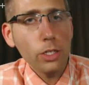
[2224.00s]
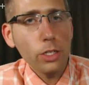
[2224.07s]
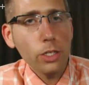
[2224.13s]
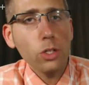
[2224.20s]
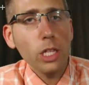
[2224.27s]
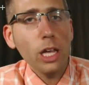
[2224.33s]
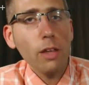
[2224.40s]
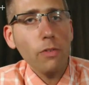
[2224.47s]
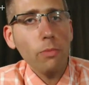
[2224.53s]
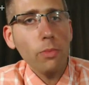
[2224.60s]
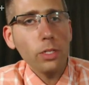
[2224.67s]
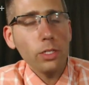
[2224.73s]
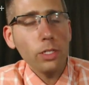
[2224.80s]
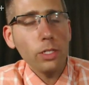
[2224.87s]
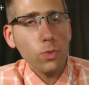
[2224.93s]
own life and
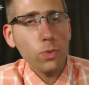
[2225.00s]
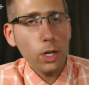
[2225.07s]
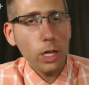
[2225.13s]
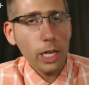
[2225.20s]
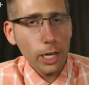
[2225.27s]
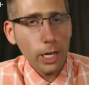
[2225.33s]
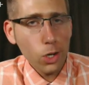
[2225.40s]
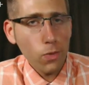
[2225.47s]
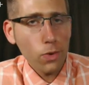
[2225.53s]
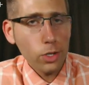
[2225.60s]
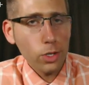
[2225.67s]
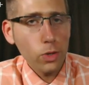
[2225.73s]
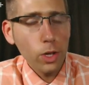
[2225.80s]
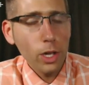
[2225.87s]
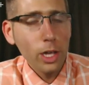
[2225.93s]
business, well, head on over
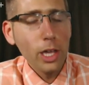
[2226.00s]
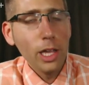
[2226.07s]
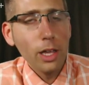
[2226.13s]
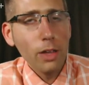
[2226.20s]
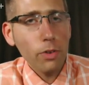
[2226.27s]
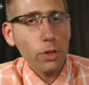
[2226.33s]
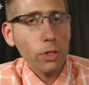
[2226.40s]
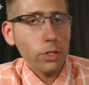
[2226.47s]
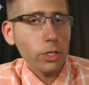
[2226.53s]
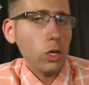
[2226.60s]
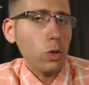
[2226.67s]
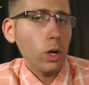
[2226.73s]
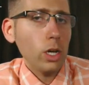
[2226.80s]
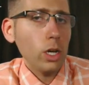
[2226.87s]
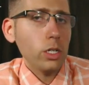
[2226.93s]
to
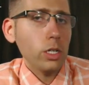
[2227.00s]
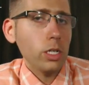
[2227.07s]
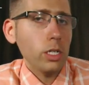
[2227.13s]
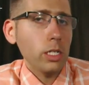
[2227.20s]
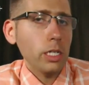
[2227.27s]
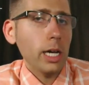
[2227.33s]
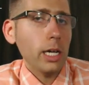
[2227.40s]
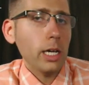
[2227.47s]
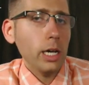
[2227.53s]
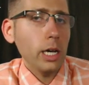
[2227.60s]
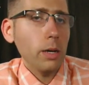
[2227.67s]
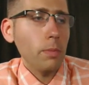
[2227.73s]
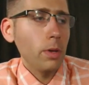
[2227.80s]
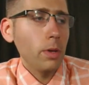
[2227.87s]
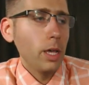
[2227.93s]

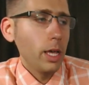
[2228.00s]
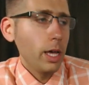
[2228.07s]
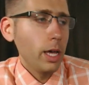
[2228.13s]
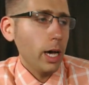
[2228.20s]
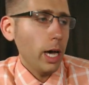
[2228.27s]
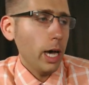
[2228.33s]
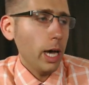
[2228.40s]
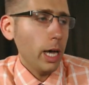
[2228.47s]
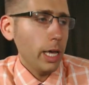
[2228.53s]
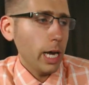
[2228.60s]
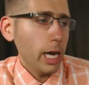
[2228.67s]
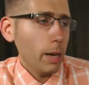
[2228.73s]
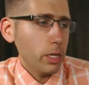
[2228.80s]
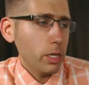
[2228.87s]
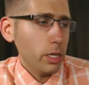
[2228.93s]
fearlesslyquestioning.com and
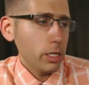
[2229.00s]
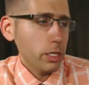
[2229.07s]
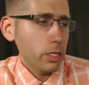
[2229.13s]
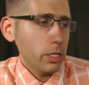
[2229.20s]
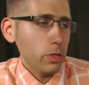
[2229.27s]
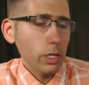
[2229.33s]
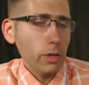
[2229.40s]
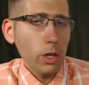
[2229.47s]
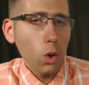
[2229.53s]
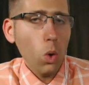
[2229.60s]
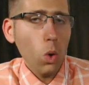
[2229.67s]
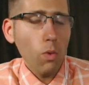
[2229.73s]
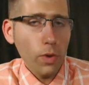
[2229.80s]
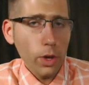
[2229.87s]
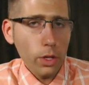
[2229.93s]
opt into the whole
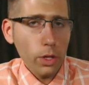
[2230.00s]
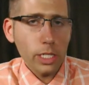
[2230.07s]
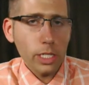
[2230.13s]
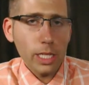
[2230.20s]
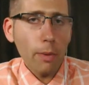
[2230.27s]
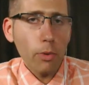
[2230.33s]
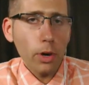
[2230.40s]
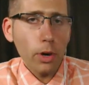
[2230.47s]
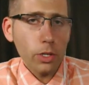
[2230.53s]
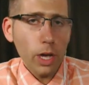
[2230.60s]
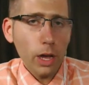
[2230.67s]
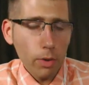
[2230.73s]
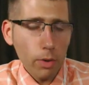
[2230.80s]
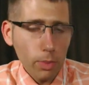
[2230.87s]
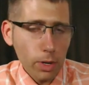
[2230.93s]
Fearless library. So
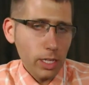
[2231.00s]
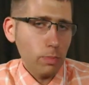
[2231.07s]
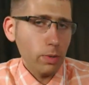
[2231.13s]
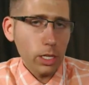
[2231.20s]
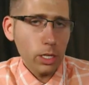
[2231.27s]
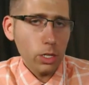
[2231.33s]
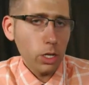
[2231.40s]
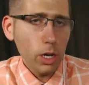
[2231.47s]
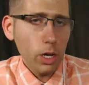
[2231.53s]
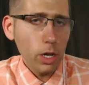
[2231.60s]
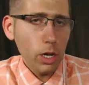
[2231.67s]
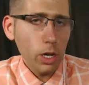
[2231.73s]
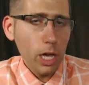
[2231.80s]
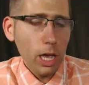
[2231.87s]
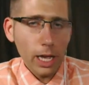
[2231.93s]
everybody that's been on the show, every
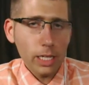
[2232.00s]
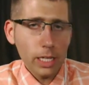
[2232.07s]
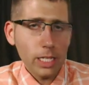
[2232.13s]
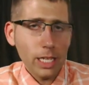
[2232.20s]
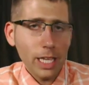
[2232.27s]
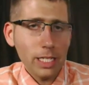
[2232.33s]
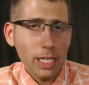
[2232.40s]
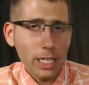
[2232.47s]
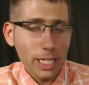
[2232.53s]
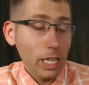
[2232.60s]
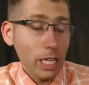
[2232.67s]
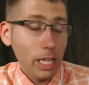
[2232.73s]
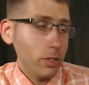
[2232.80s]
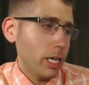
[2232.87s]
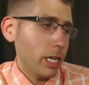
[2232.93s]
past guest has
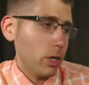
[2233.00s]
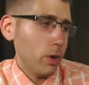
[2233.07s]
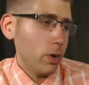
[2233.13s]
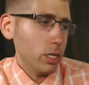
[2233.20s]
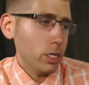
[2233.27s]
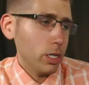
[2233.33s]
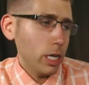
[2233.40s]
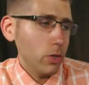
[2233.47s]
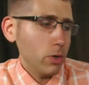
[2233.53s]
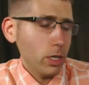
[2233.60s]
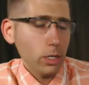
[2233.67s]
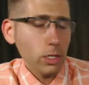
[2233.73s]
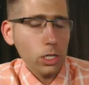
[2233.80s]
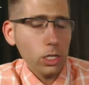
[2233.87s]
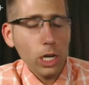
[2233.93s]
answered that question, and you
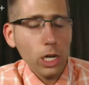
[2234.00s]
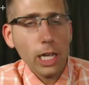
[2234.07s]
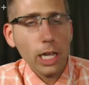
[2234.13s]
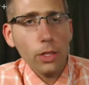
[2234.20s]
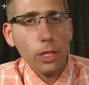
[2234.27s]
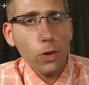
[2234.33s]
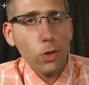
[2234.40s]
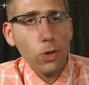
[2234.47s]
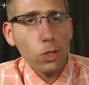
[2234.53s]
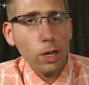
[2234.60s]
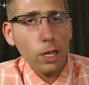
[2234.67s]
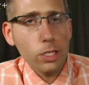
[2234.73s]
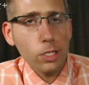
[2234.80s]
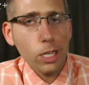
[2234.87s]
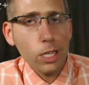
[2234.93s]
can check out their response
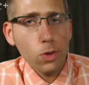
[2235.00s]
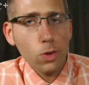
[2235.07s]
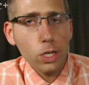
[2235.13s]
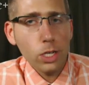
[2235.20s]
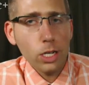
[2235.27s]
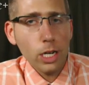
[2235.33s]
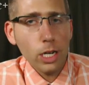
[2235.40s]
to that question.